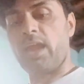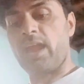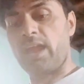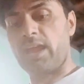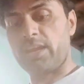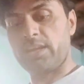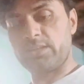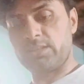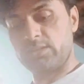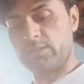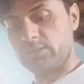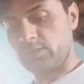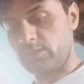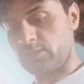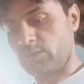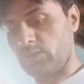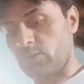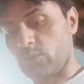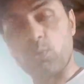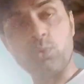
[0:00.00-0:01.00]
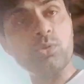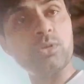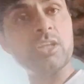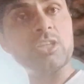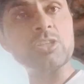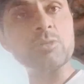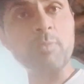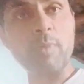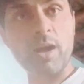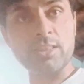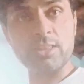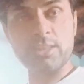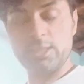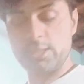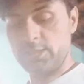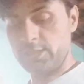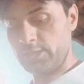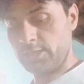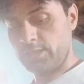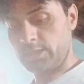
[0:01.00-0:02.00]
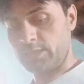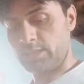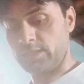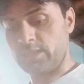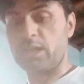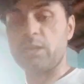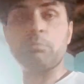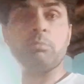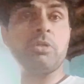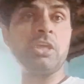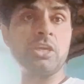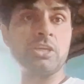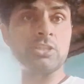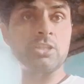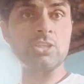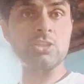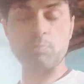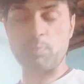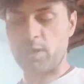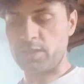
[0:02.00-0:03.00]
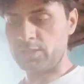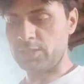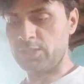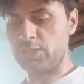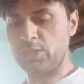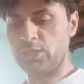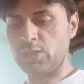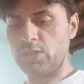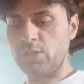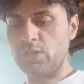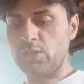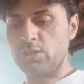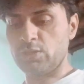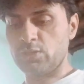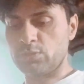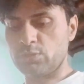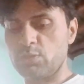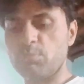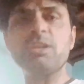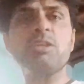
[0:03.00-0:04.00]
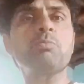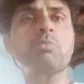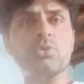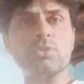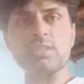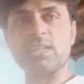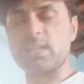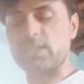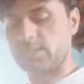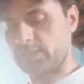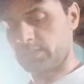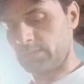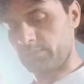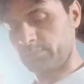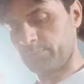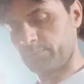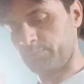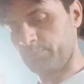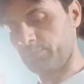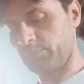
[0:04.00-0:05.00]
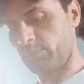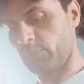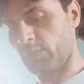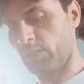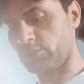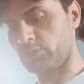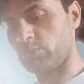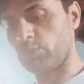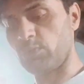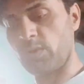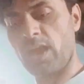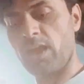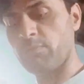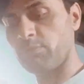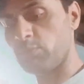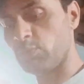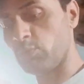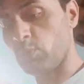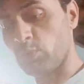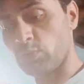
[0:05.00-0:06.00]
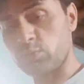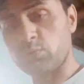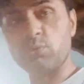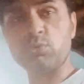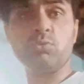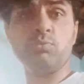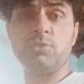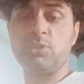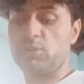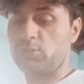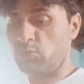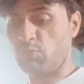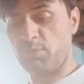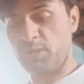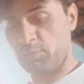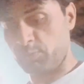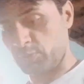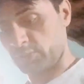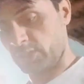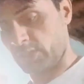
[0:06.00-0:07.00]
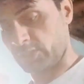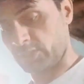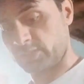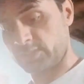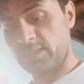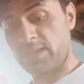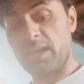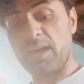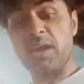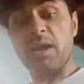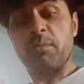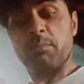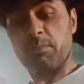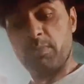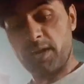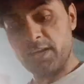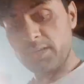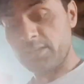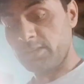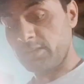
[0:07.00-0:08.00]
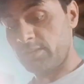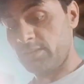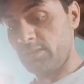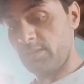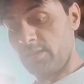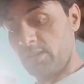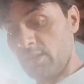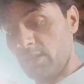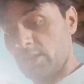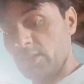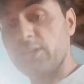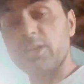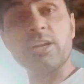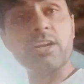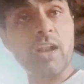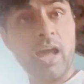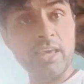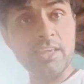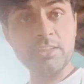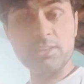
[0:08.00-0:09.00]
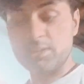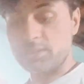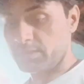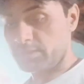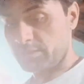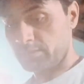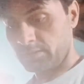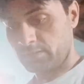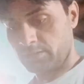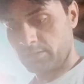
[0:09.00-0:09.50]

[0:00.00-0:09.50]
and roll the chapati, then bake the chapati. So many process. So you have to go through with so many process. But in rice,